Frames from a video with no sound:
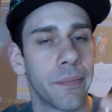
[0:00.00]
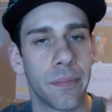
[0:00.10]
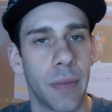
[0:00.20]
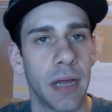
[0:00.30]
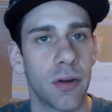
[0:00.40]

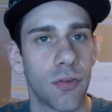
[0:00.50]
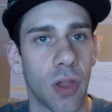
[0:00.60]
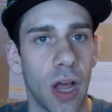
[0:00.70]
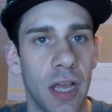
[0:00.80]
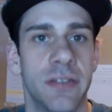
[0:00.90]
minor
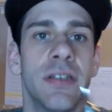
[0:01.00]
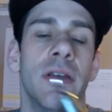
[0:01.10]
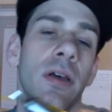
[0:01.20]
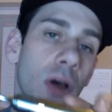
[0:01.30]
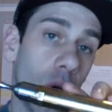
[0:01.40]
flaws.
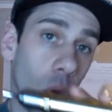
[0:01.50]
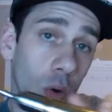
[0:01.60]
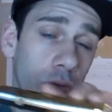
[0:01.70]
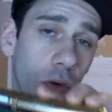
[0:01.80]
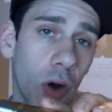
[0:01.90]

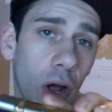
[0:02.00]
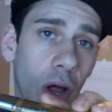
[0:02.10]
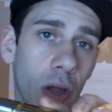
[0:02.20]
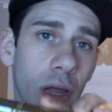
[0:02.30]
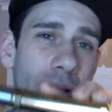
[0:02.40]

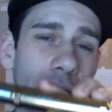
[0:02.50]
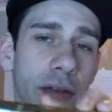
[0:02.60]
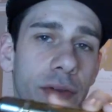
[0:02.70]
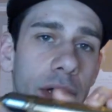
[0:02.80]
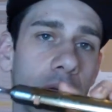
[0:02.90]
Overall, I
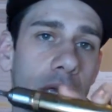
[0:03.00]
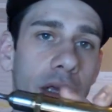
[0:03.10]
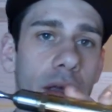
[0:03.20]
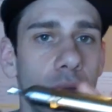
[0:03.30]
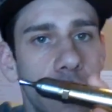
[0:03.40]
give it
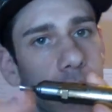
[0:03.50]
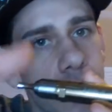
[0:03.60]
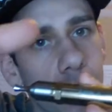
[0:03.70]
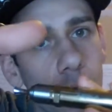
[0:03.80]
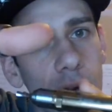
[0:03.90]
a,
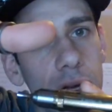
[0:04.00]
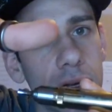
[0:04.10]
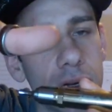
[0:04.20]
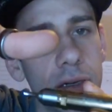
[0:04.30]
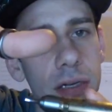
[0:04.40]

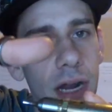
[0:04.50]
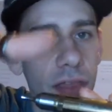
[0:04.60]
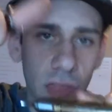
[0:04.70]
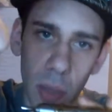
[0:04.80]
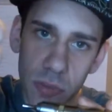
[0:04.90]
not a
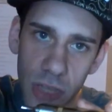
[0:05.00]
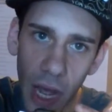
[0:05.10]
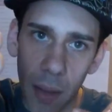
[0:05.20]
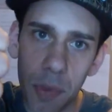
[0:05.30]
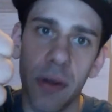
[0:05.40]
thumbs
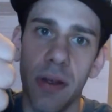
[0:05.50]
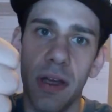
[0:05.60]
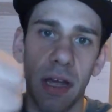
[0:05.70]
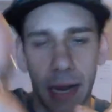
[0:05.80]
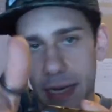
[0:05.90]
up.
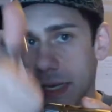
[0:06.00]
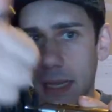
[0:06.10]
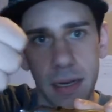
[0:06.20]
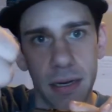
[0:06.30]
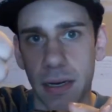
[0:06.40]

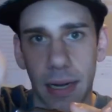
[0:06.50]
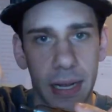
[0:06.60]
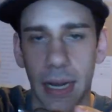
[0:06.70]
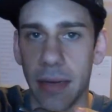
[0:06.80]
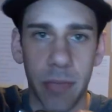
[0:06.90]

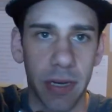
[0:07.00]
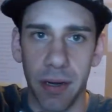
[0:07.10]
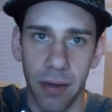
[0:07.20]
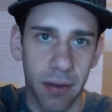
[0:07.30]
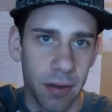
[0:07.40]
I
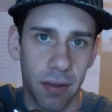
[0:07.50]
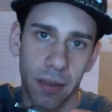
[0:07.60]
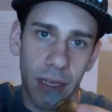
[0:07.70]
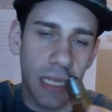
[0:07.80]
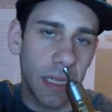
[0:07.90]
mean,
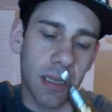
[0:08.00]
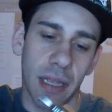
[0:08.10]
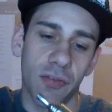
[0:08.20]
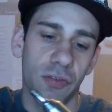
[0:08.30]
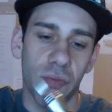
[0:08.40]

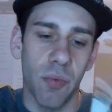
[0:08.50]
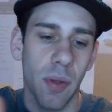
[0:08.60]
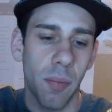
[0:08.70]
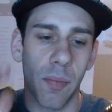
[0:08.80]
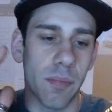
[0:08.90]
if
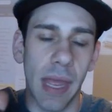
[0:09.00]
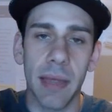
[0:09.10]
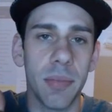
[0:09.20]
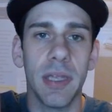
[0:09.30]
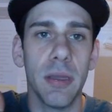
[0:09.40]

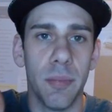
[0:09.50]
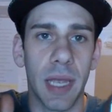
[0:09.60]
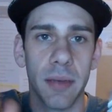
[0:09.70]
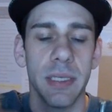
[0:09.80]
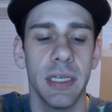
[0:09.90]
maybe
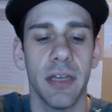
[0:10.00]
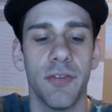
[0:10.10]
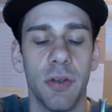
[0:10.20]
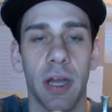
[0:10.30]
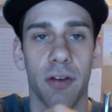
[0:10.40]

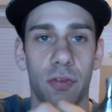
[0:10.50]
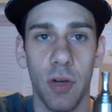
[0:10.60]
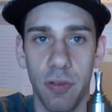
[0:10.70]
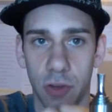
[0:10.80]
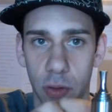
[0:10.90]
if you had a
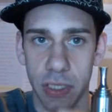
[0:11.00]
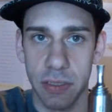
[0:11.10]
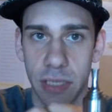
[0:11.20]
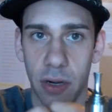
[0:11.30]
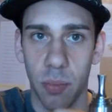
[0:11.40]
free floating
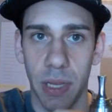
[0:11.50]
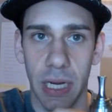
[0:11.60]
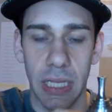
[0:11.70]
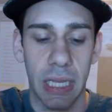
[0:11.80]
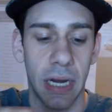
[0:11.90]
center pin
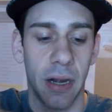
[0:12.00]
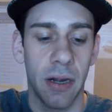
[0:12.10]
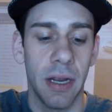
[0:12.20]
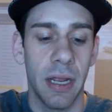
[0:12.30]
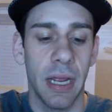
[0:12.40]
in there
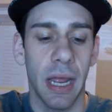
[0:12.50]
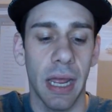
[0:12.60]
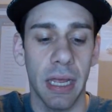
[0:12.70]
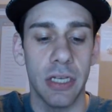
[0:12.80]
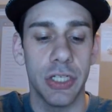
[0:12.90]

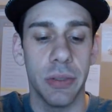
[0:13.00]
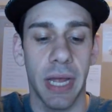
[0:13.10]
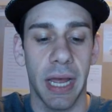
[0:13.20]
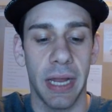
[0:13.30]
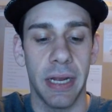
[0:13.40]
and you
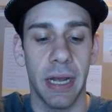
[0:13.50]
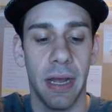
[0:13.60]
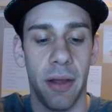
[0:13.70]
had